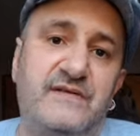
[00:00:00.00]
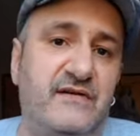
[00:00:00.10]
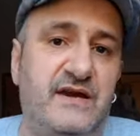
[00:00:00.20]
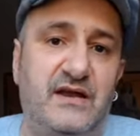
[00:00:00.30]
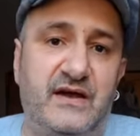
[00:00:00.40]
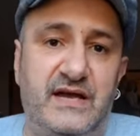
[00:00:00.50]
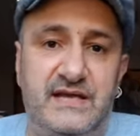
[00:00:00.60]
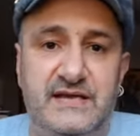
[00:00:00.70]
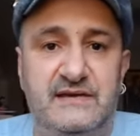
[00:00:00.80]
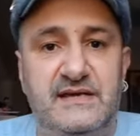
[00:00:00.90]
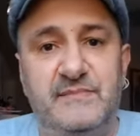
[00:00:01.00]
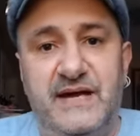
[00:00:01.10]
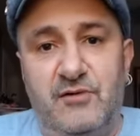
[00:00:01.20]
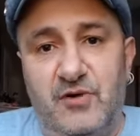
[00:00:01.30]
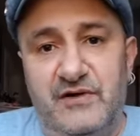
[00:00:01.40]
very lightly. He
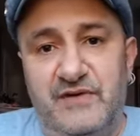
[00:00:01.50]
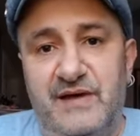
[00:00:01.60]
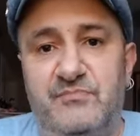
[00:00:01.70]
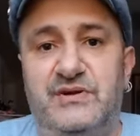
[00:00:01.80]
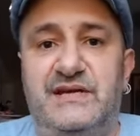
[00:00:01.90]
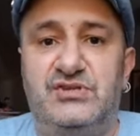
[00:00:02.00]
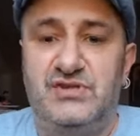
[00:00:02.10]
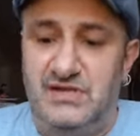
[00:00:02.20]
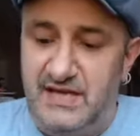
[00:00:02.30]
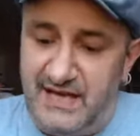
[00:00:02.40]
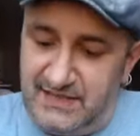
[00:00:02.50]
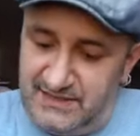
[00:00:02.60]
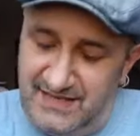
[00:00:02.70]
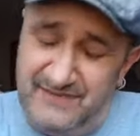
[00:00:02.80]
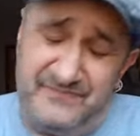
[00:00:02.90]
made a one-round prediction. He
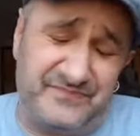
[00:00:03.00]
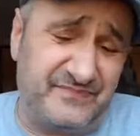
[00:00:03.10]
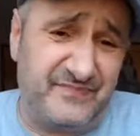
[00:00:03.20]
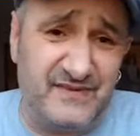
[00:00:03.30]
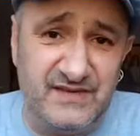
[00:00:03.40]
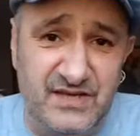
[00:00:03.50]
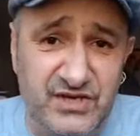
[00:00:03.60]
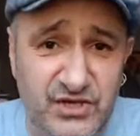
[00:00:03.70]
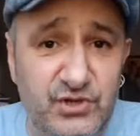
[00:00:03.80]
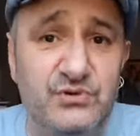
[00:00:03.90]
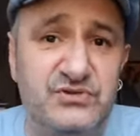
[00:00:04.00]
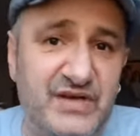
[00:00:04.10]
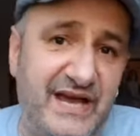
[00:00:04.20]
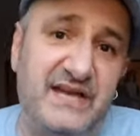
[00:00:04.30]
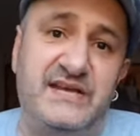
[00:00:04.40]
had the huge
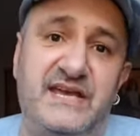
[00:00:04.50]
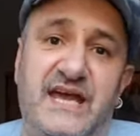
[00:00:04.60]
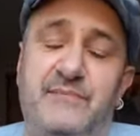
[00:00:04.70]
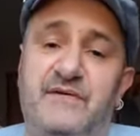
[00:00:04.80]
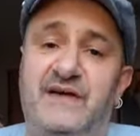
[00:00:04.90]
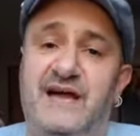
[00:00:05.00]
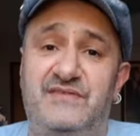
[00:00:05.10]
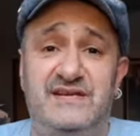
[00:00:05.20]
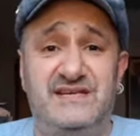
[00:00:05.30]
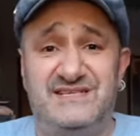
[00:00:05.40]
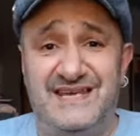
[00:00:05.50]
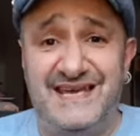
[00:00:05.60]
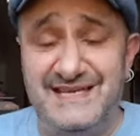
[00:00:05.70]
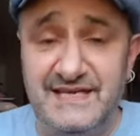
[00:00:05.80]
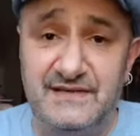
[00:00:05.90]
handicap of having his
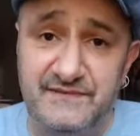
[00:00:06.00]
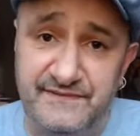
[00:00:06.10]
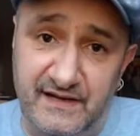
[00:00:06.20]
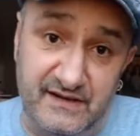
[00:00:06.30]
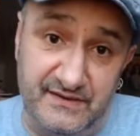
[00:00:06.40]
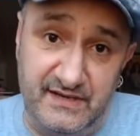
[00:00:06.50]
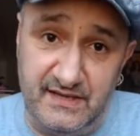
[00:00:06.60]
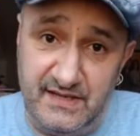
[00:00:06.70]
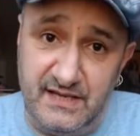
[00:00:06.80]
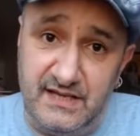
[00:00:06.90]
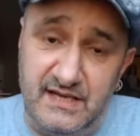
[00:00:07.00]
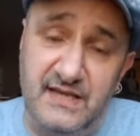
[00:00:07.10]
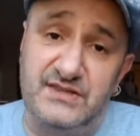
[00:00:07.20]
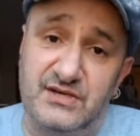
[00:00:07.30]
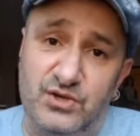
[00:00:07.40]
idiot father
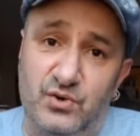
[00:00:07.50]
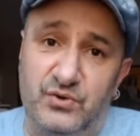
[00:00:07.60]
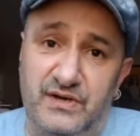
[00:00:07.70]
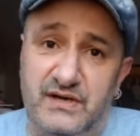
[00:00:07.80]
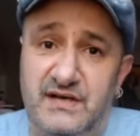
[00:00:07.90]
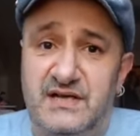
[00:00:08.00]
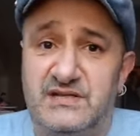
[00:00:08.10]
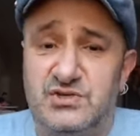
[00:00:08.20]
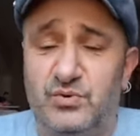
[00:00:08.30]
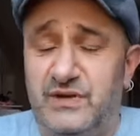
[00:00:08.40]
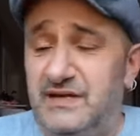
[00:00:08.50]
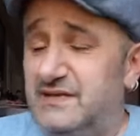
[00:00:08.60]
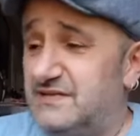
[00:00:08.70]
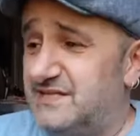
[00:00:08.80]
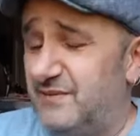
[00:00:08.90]
in the corner
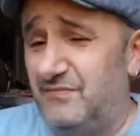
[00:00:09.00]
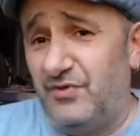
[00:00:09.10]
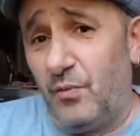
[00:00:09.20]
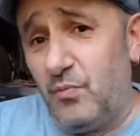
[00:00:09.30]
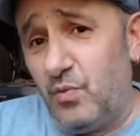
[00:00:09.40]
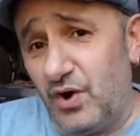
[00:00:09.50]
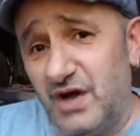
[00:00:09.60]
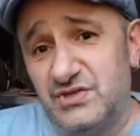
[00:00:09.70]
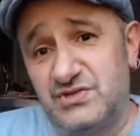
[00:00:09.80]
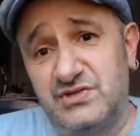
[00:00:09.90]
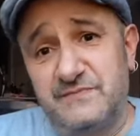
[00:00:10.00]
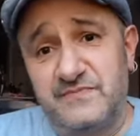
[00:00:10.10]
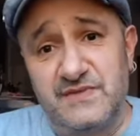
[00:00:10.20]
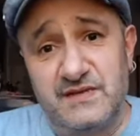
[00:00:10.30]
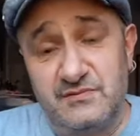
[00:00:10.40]
talking some of the worst,
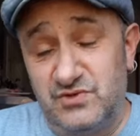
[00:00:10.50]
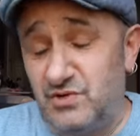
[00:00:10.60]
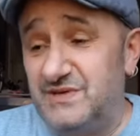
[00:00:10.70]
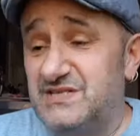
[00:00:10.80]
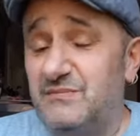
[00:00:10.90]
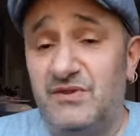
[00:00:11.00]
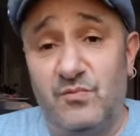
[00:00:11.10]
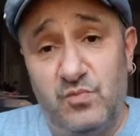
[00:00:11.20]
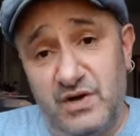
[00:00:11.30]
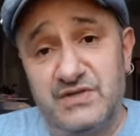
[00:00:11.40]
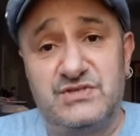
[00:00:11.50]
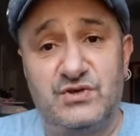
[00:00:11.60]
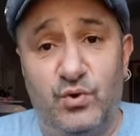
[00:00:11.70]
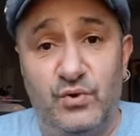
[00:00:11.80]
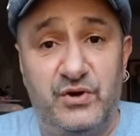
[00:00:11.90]
doing some of the worst
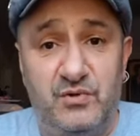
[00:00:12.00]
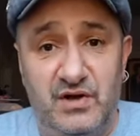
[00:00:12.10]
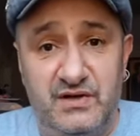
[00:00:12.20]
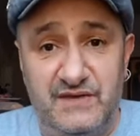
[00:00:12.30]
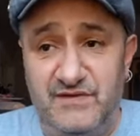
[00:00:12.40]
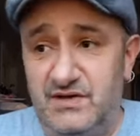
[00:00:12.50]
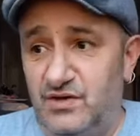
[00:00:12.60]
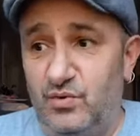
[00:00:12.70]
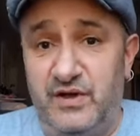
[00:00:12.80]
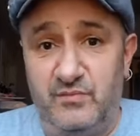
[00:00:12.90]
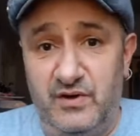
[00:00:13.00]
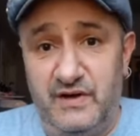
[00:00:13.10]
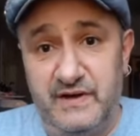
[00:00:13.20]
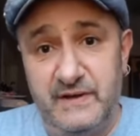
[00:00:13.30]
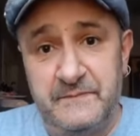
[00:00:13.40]
corner work, if you can call it
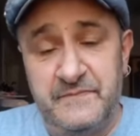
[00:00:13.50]
work,